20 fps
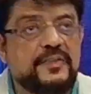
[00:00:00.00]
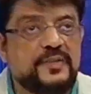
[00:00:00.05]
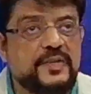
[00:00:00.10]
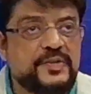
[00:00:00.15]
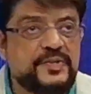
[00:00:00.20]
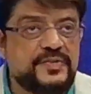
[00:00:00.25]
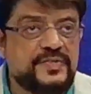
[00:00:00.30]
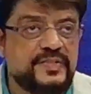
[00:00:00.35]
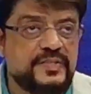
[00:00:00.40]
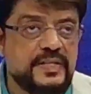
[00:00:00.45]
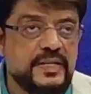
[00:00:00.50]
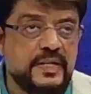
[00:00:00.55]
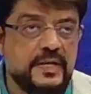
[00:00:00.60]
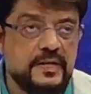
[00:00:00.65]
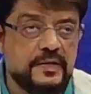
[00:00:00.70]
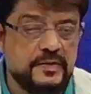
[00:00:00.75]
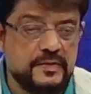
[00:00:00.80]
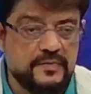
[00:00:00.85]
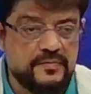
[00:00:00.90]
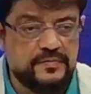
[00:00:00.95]
is the
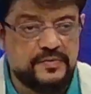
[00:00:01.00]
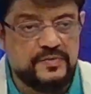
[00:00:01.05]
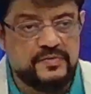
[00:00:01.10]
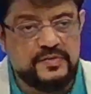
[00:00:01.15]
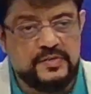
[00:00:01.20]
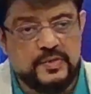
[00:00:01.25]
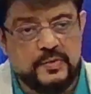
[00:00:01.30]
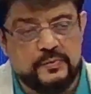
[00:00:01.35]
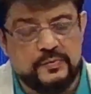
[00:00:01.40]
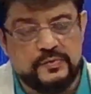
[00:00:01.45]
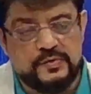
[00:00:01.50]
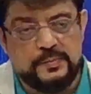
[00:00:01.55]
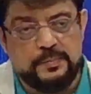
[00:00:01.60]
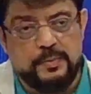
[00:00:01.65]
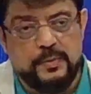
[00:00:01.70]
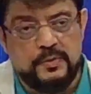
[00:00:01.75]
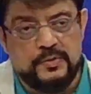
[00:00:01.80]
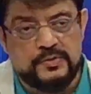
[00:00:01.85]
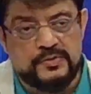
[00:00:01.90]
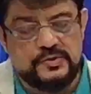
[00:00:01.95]
end of this news
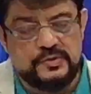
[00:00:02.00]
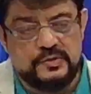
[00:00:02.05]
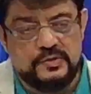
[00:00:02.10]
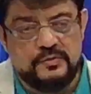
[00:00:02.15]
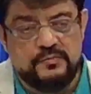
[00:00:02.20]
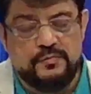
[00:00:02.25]
bulletin.